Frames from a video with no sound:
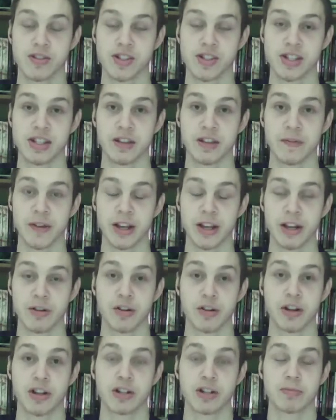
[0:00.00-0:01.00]
see the video,
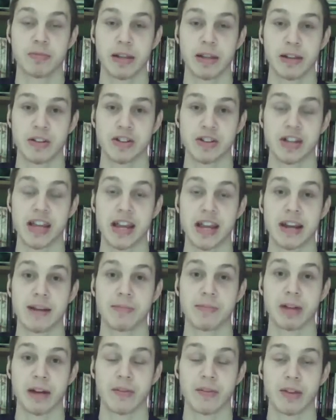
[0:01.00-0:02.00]
or do you just believe, just eat up
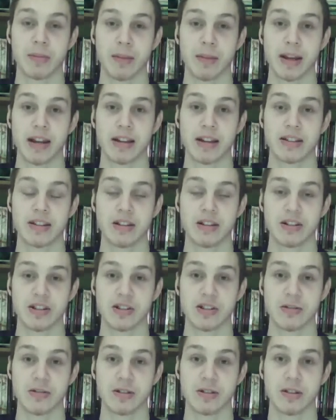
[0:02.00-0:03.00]
whatever the media tells
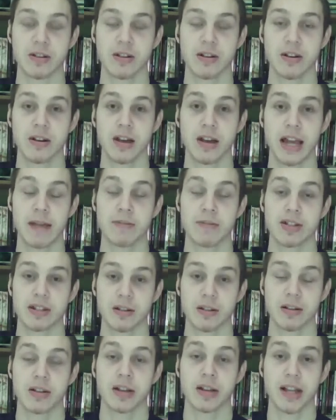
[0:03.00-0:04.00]
you? He was
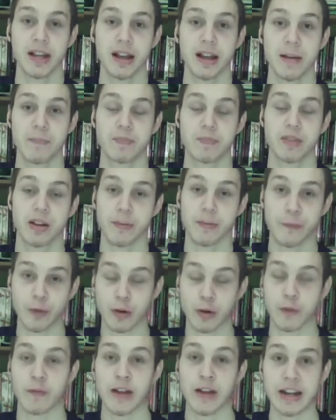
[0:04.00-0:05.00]
cleaning up
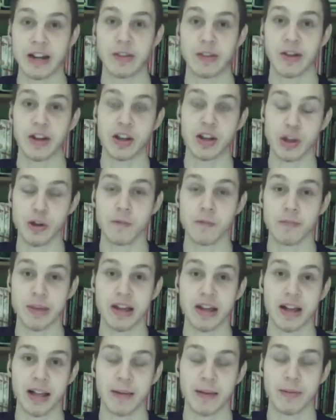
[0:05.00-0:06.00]
graffiti that you B
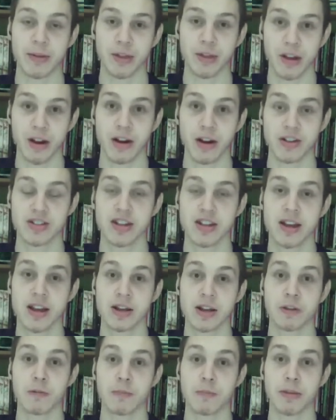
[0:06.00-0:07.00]
L M thugs,
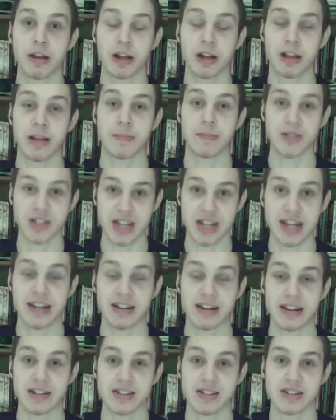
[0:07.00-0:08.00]
you B L M
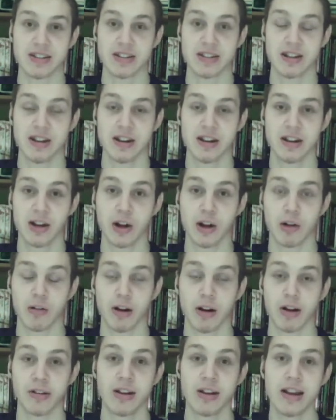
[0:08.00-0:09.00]
Satanists go
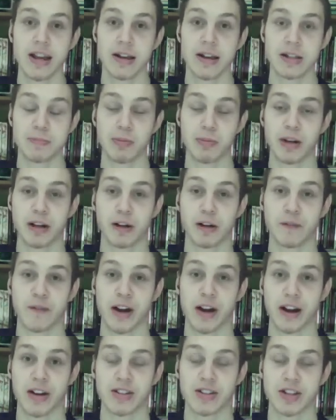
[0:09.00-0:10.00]
around. He's putting out
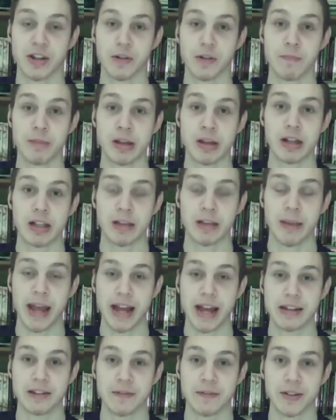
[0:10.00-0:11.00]
fires that you B L M
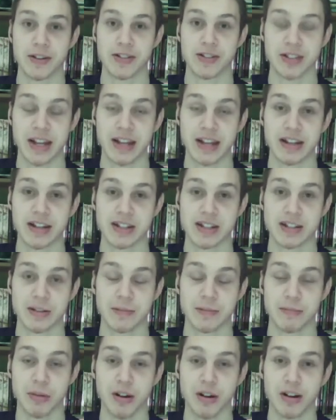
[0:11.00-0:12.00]
Antifa Satanists
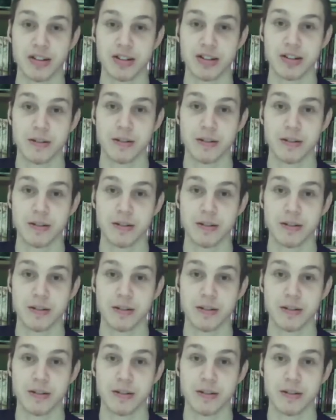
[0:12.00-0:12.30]
put.